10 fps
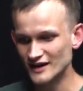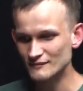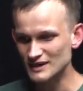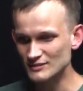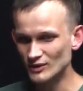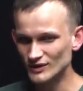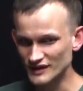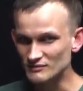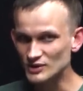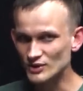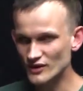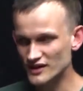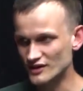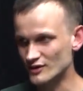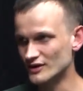people with computers
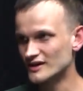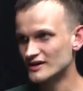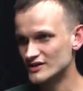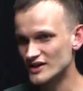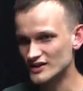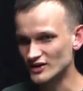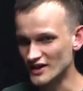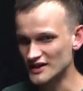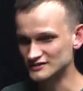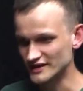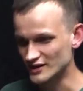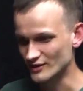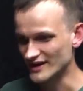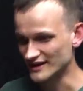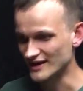that are just constantly
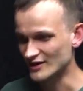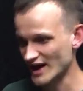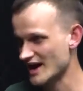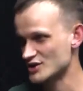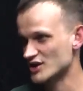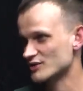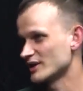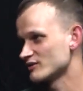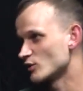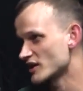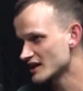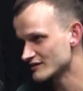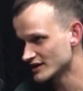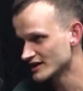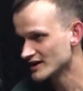cranking out hashes
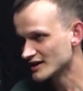24/7,